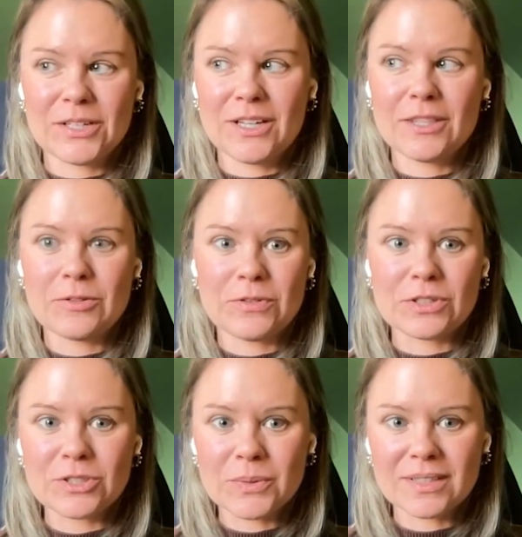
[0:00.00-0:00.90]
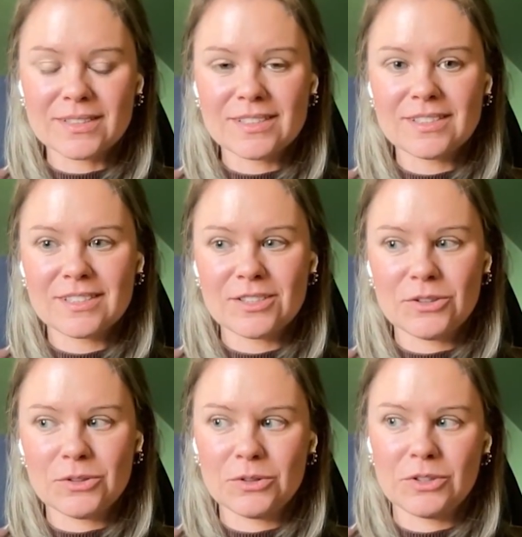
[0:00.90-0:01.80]
They're not the first ones
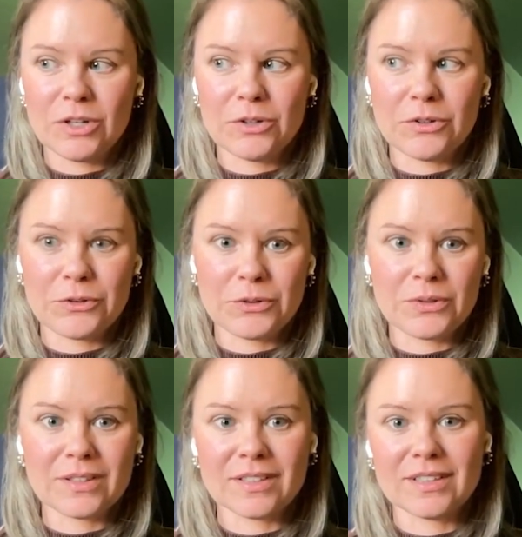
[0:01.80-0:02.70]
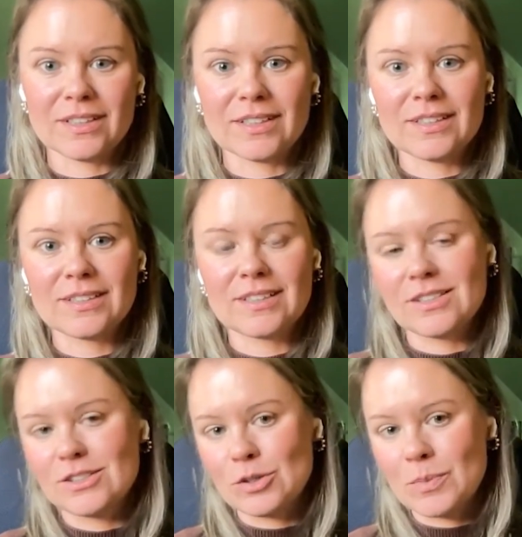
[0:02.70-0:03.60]
to go through the
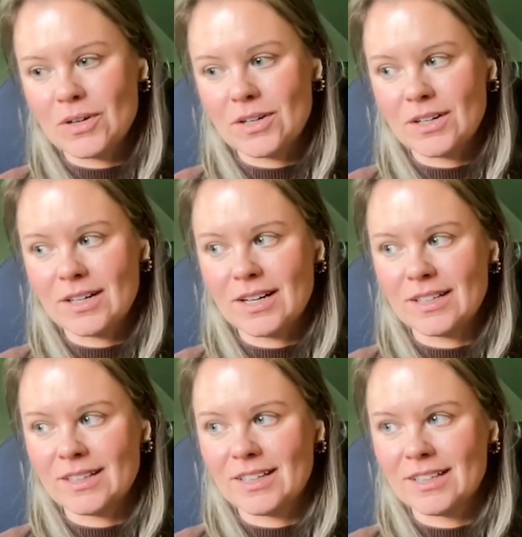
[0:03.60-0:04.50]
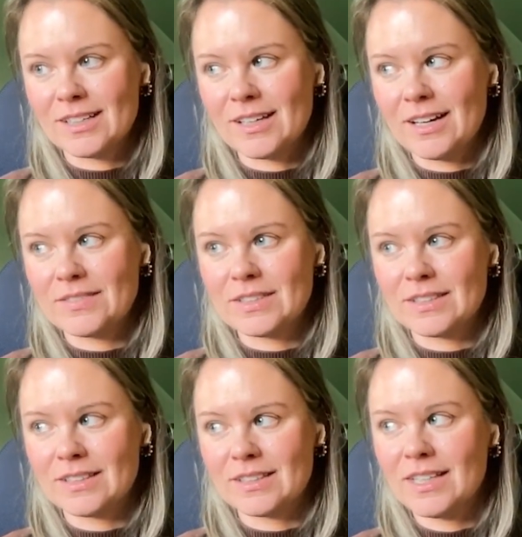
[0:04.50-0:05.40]
consumer and then have
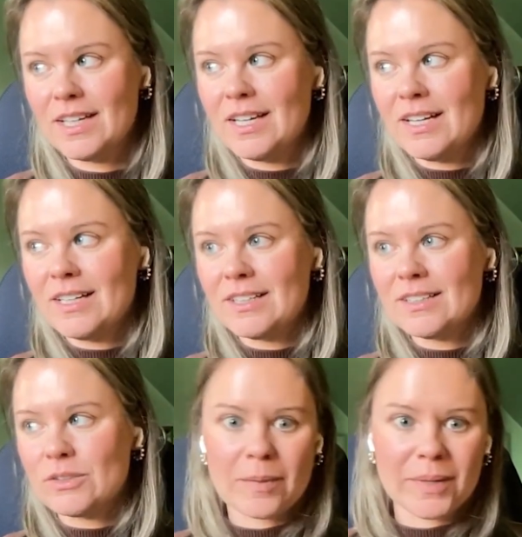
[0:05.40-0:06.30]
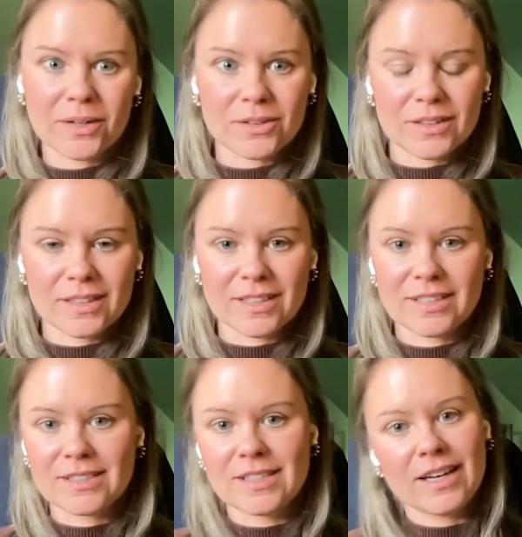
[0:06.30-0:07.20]
to backpedal and
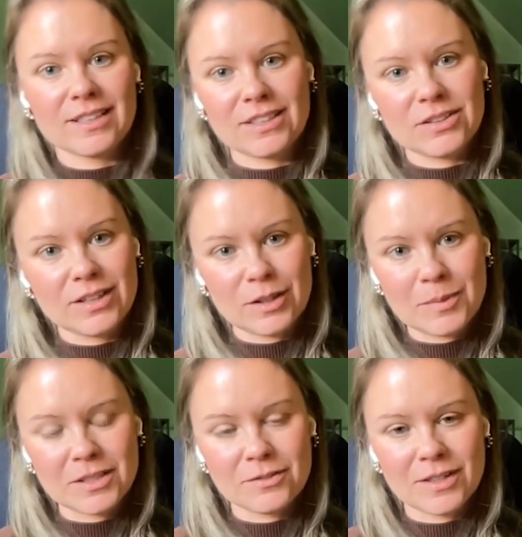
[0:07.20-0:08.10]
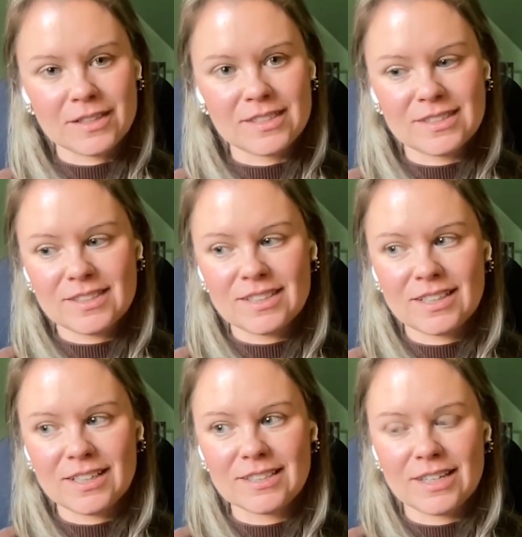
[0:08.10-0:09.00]
then decide to go down the med device
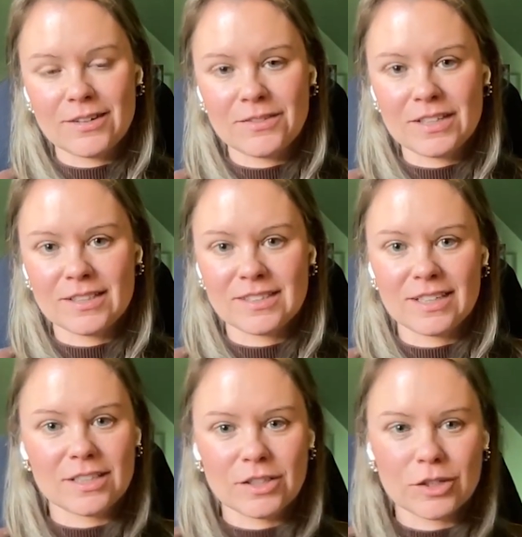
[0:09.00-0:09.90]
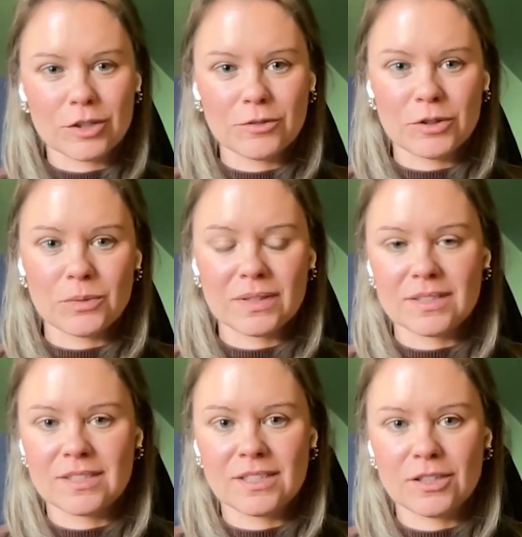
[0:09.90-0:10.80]
side of things. I did an interview with
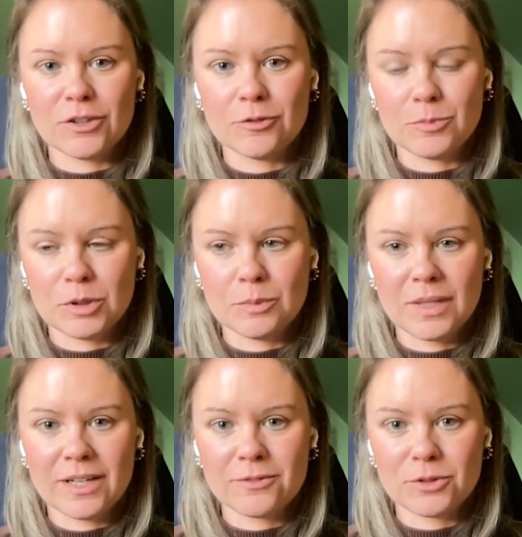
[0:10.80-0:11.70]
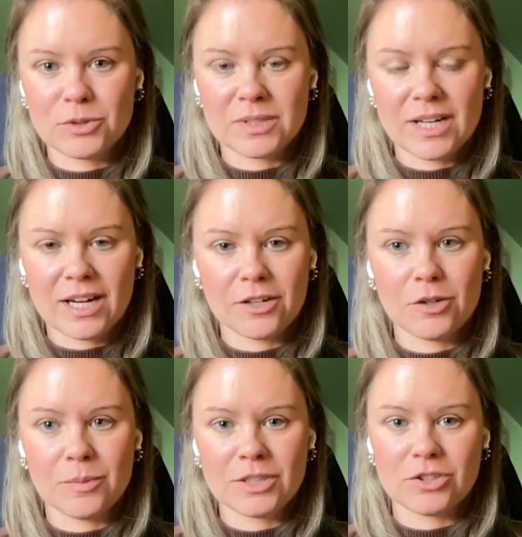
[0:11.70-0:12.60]
the CEO of Bloom Life, which is an
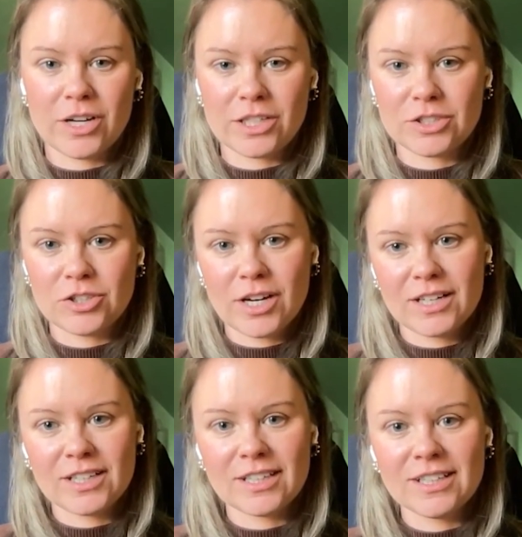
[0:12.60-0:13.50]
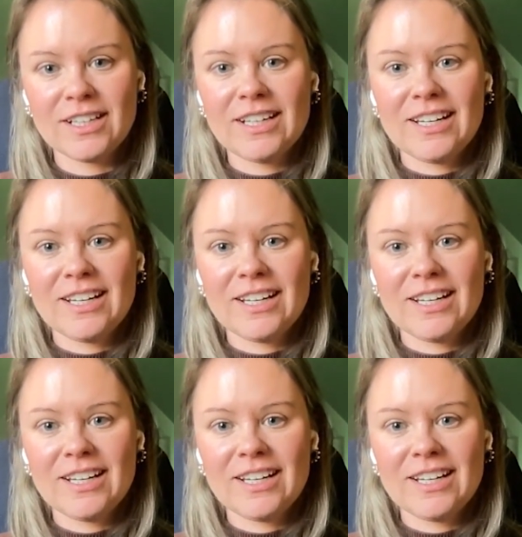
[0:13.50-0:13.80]
at-home contraction tracker,